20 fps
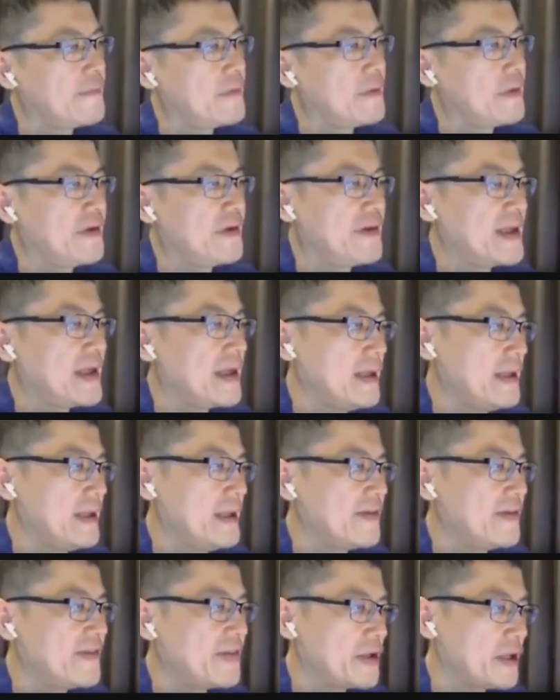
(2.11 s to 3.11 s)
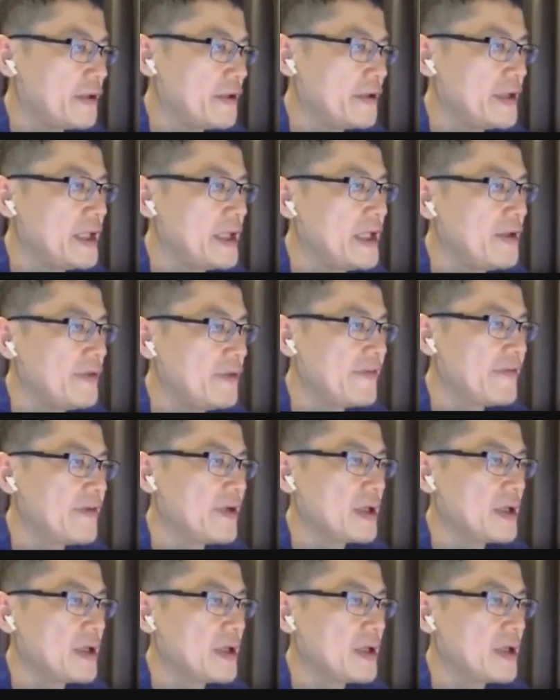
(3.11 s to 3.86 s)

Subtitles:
selling a security with an